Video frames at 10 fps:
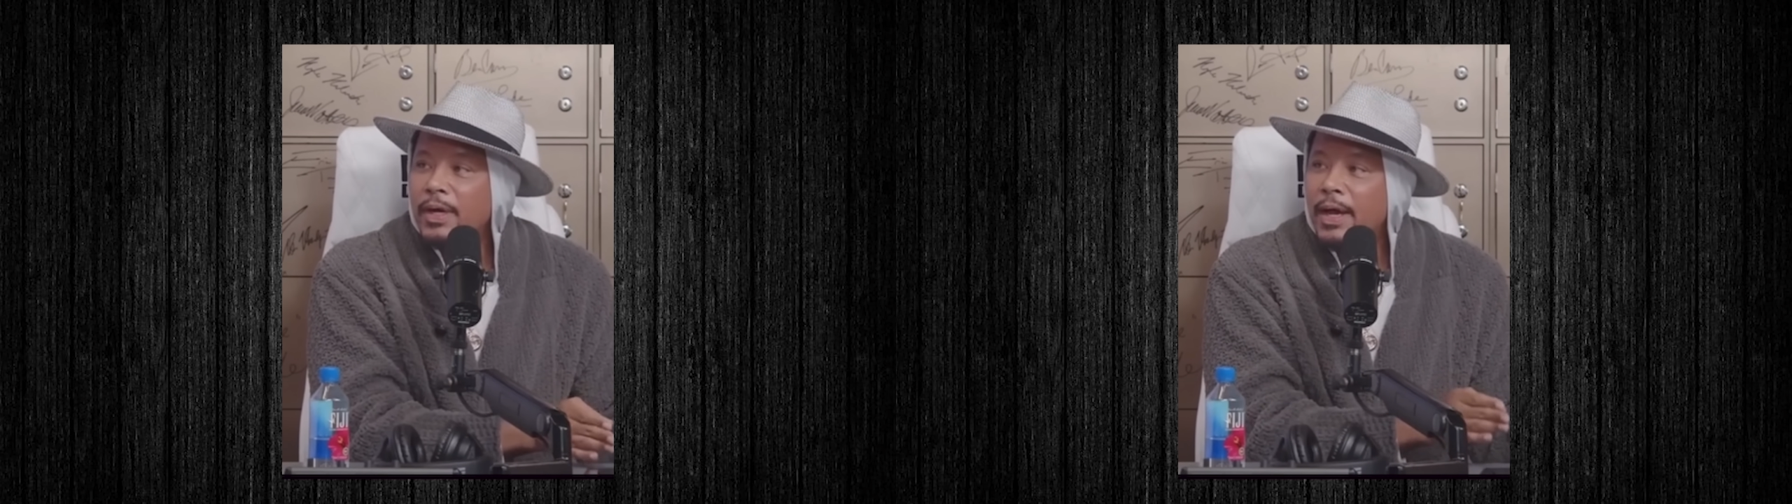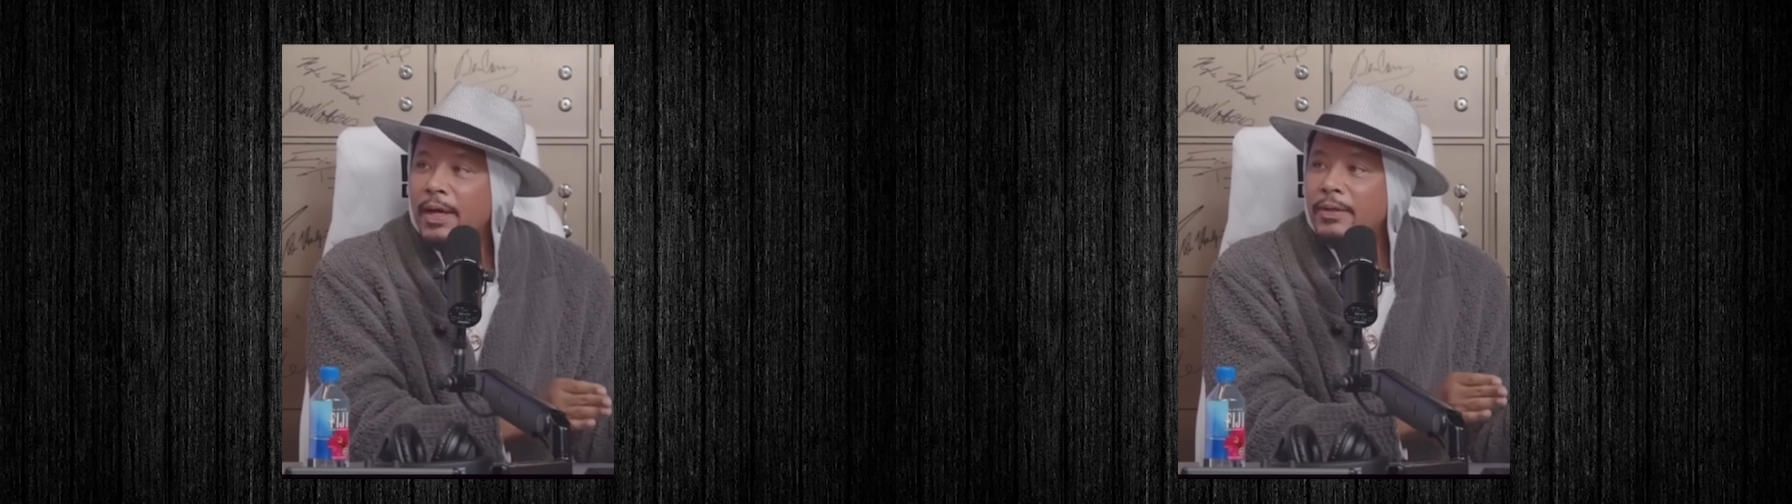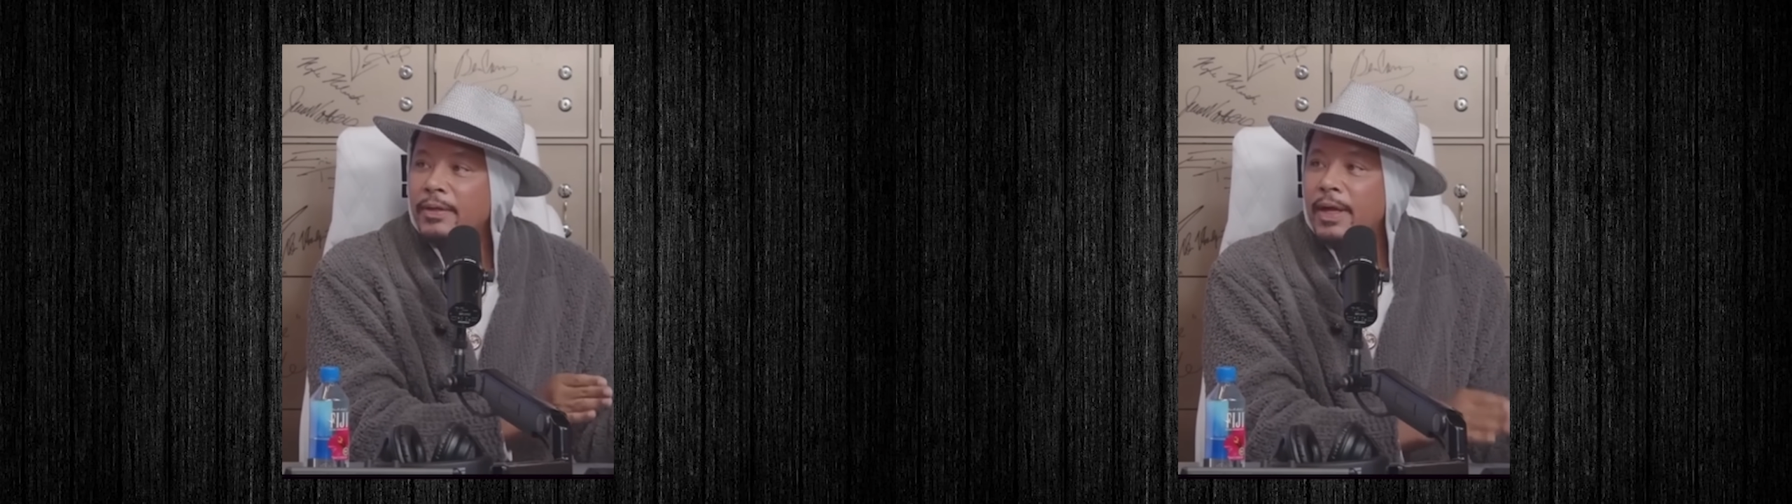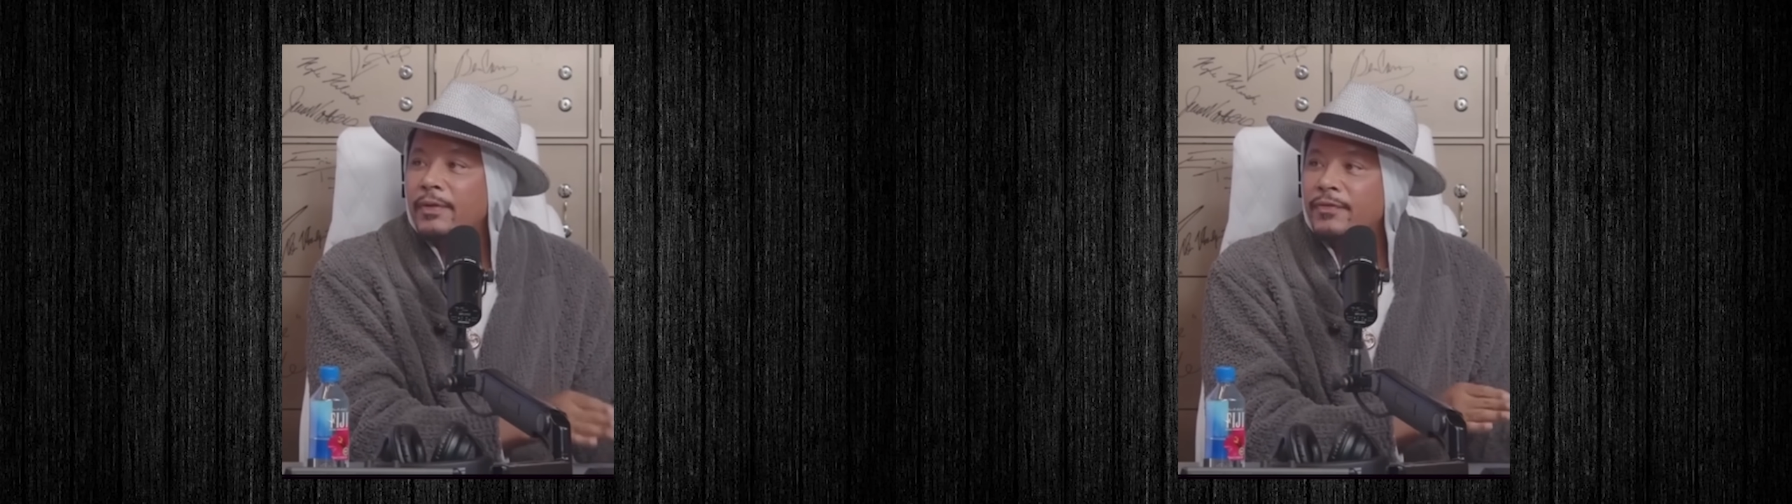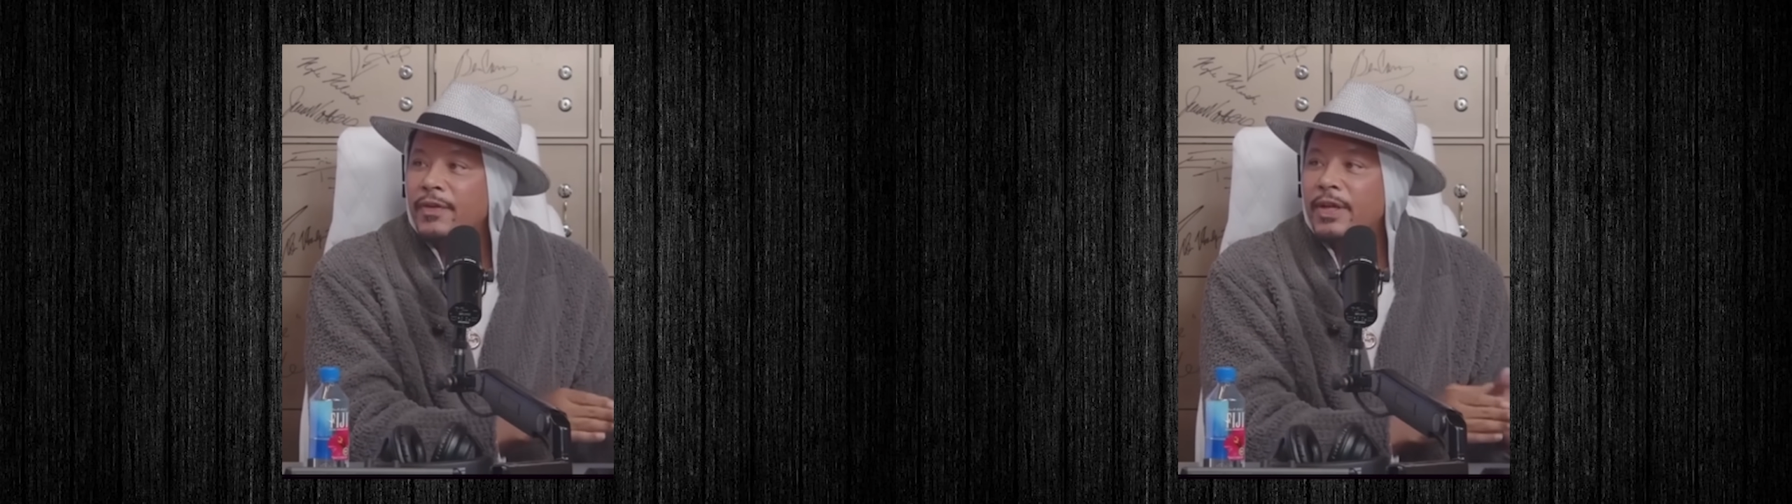
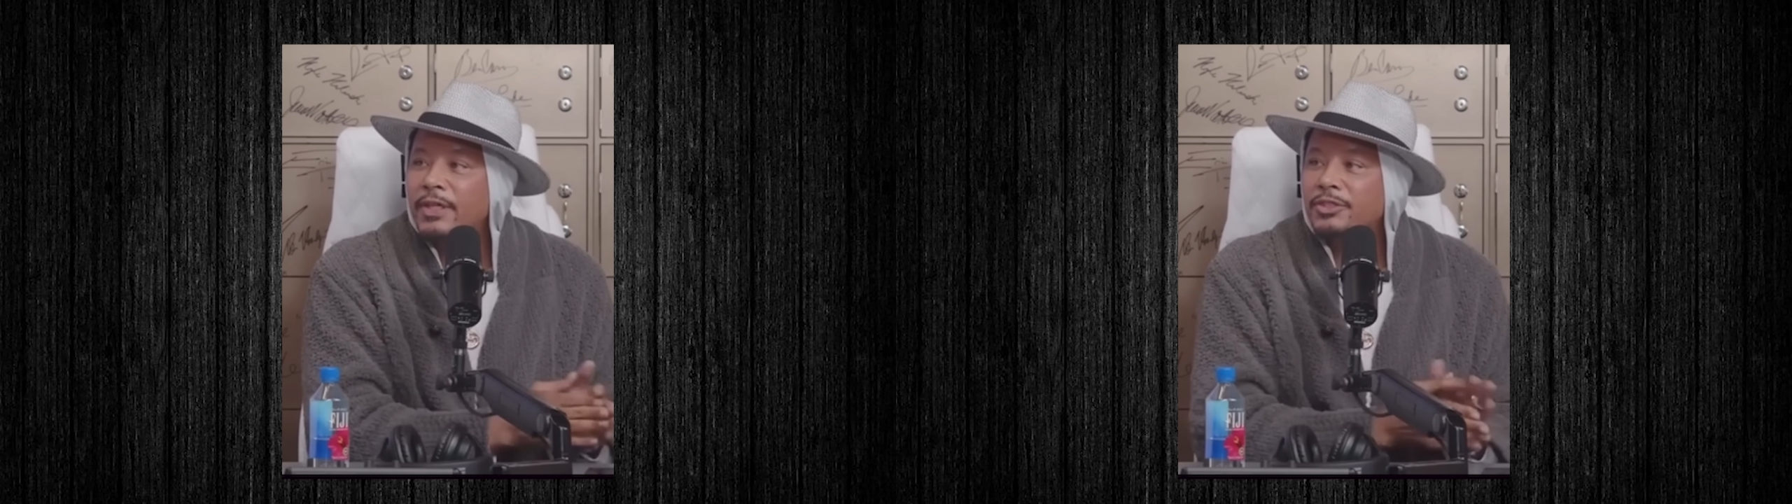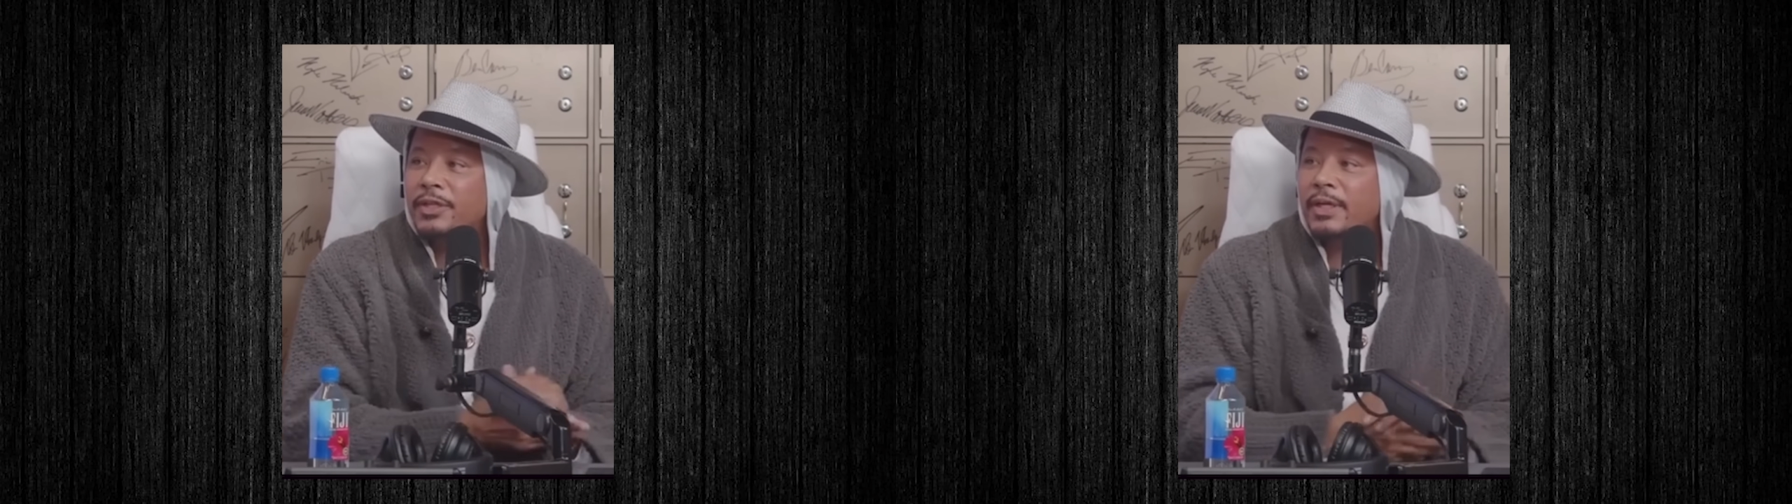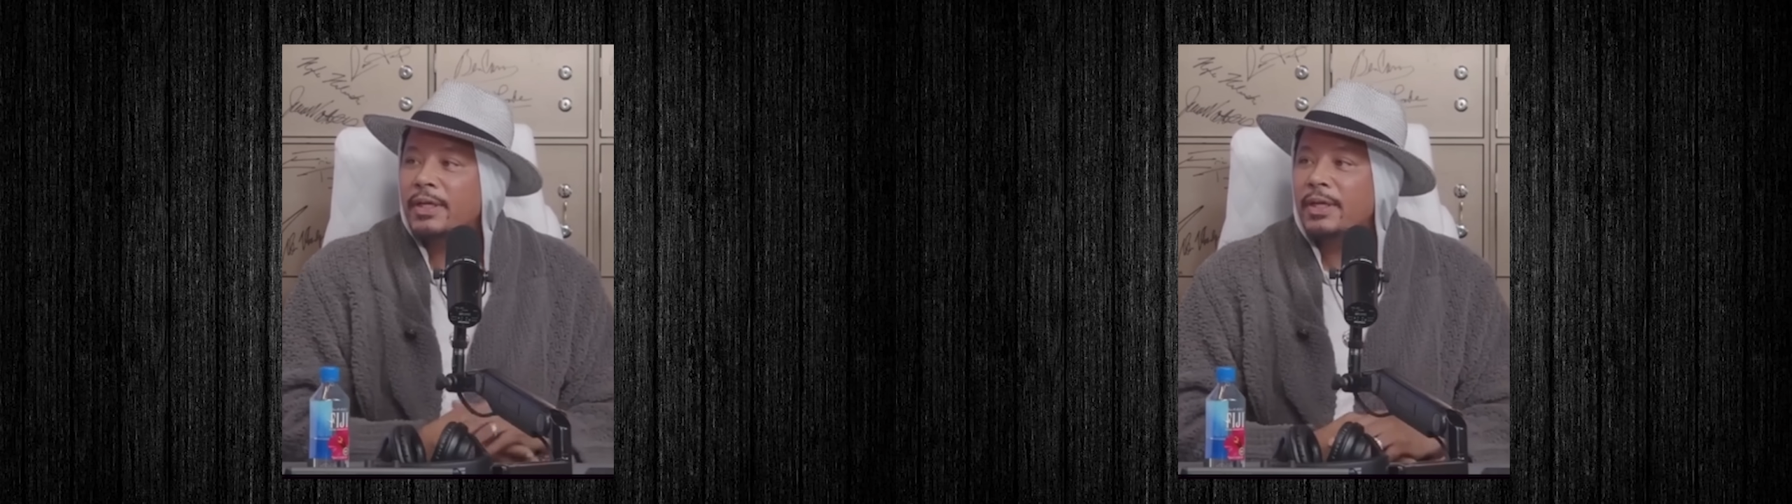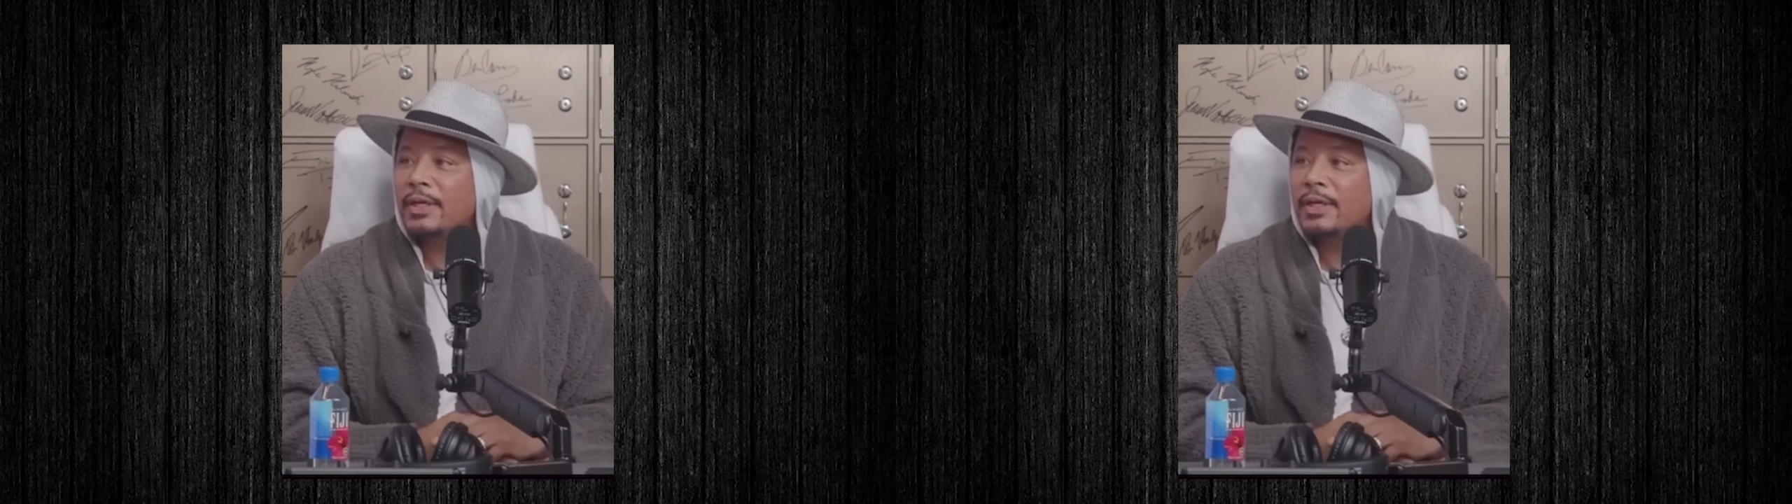and finished it.